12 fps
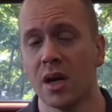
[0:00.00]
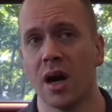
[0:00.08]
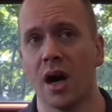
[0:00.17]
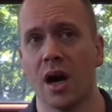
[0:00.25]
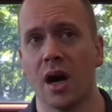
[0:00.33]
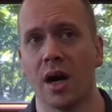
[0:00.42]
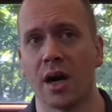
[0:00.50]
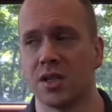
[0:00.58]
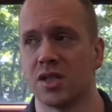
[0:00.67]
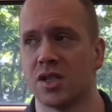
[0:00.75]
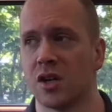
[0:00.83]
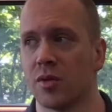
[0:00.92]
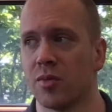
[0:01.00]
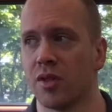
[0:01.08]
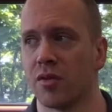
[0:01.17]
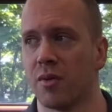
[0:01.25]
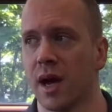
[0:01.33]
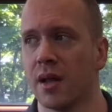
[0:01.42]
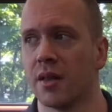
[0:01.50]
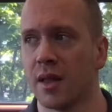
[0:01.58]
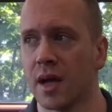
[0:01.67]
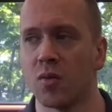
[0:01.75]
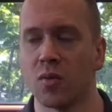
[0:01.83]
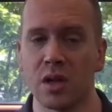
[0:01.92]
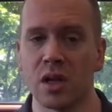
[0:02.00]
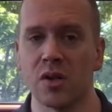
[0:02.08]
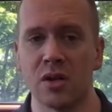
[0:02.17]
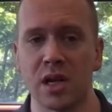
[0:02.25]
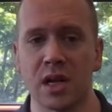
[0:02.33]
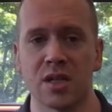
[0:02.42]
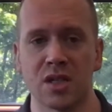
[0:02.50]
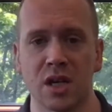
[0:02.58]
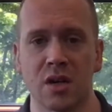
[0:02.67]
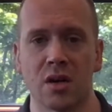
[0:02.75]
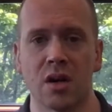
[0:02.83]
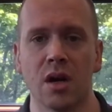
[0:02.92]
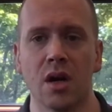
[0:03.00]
a considerable threat, they really do need to consider